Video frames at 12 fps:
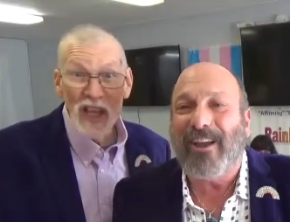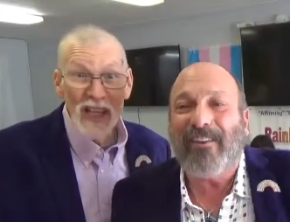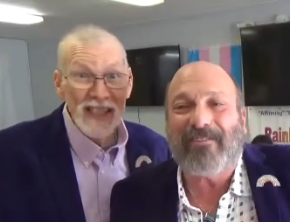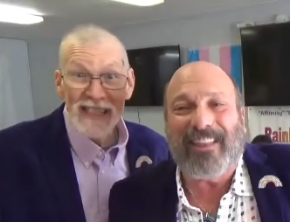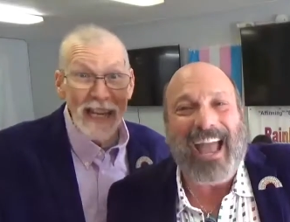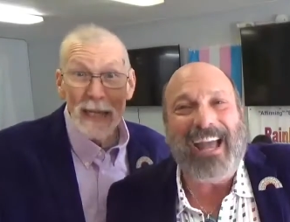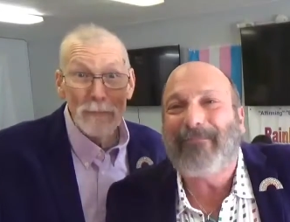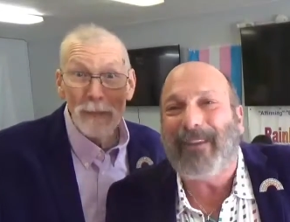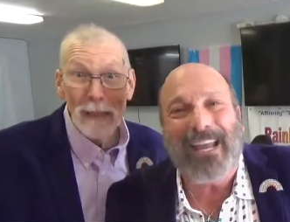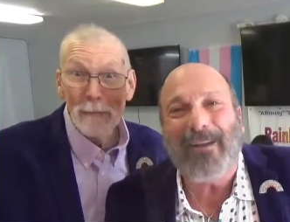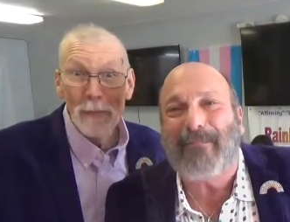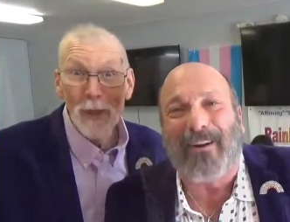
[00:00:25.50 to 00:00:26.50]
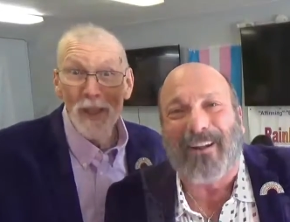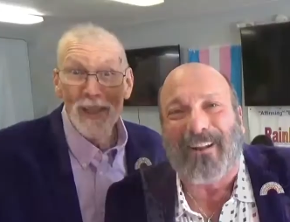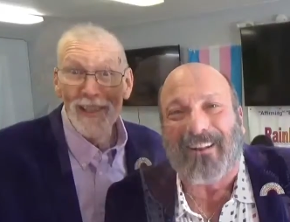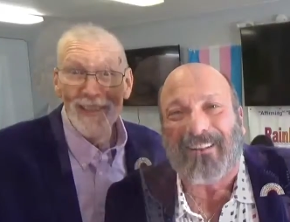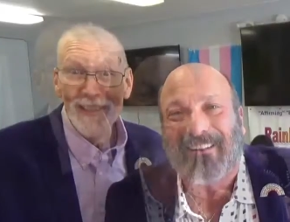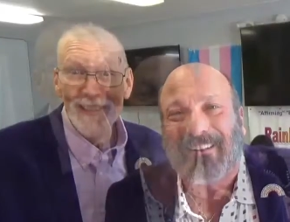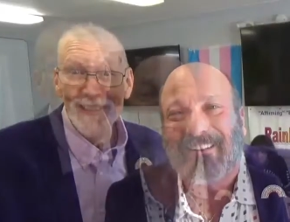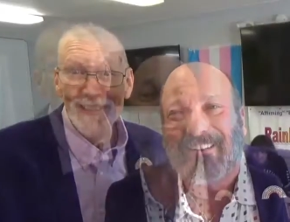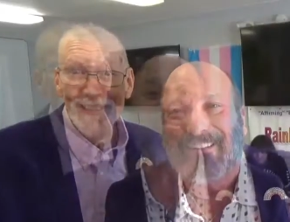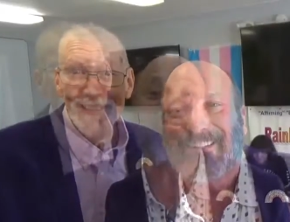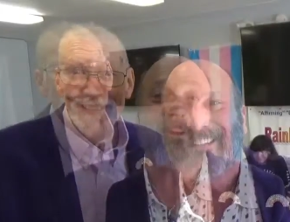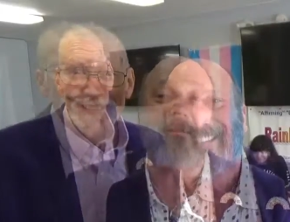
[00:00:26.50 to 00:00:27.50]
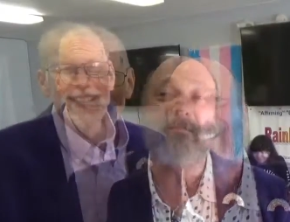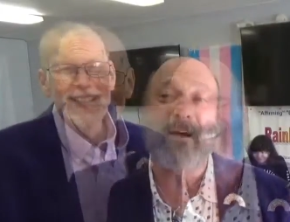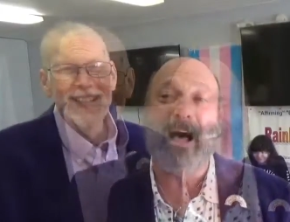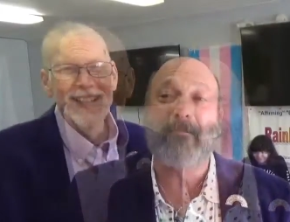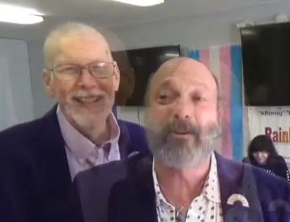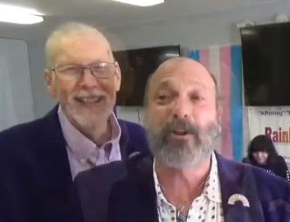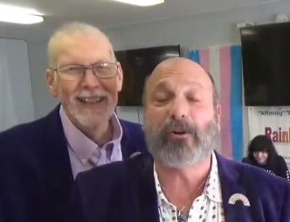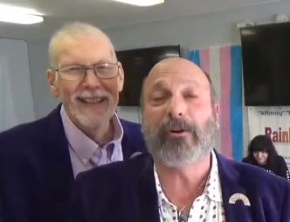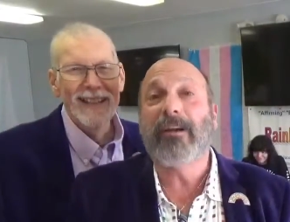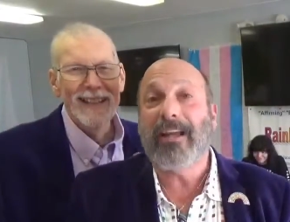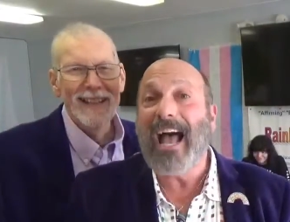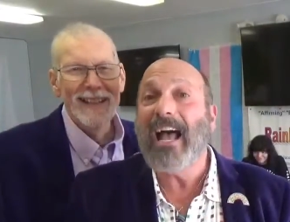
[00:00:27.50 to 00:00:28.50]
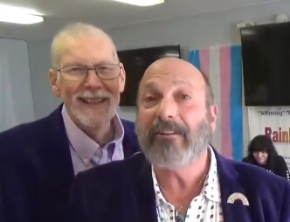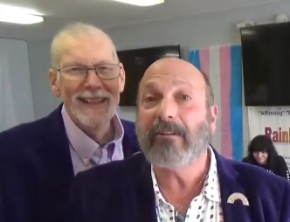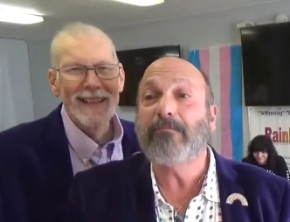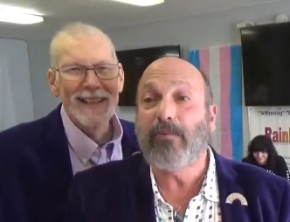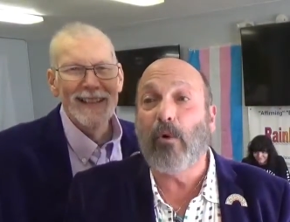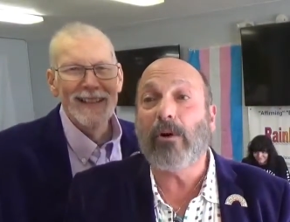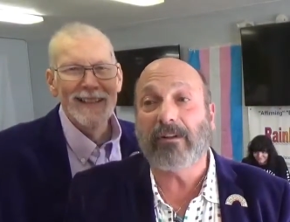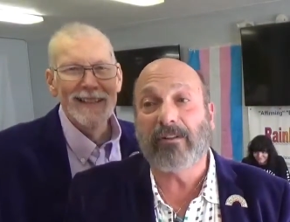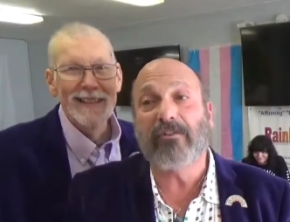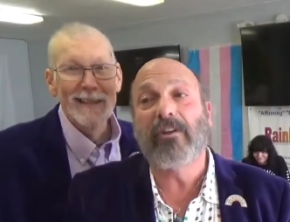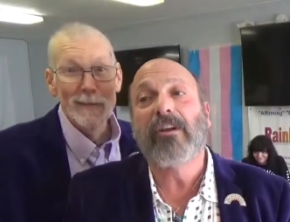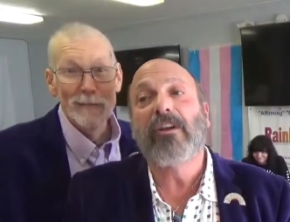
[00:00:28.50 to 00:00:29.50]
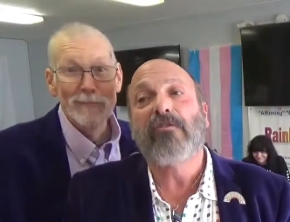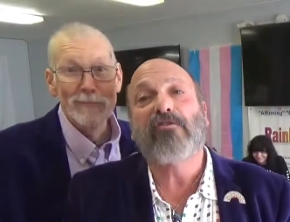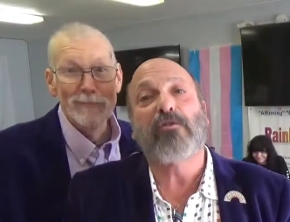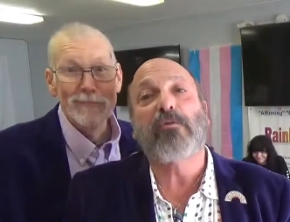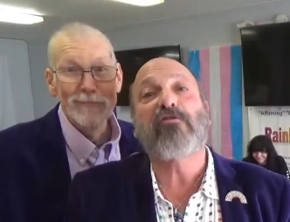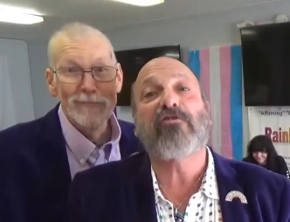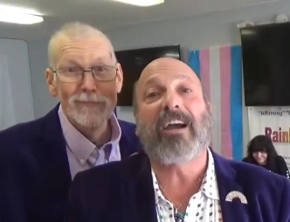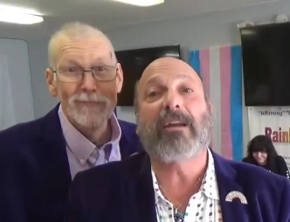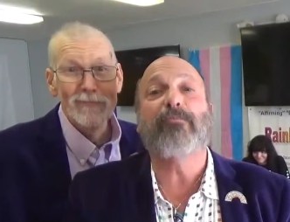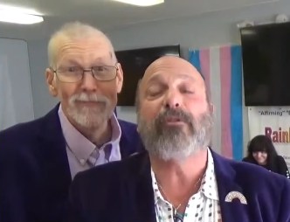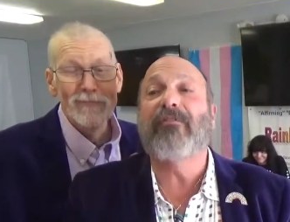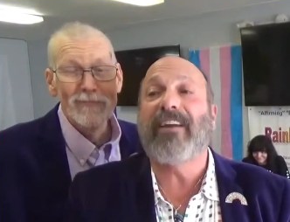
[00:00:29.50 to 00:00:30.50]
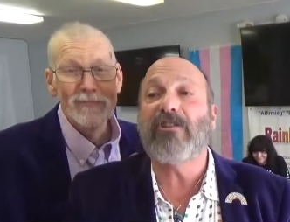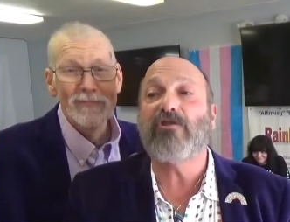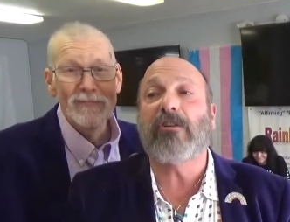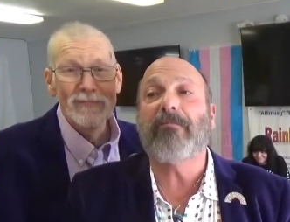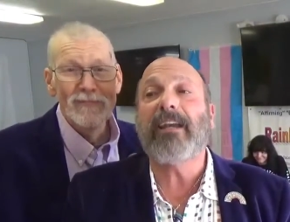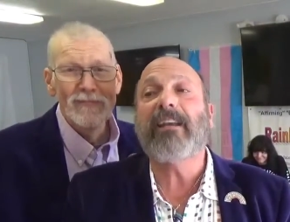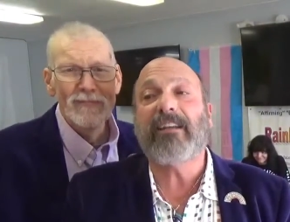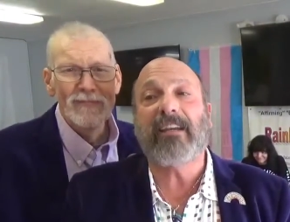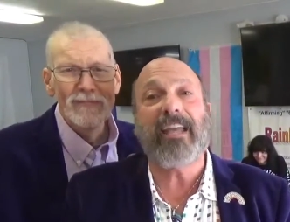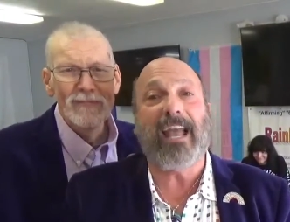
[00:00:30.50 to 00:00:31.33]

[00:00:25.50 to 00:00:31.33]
Speaker 1: Just add people. Unlike some popular and important suicide prevention media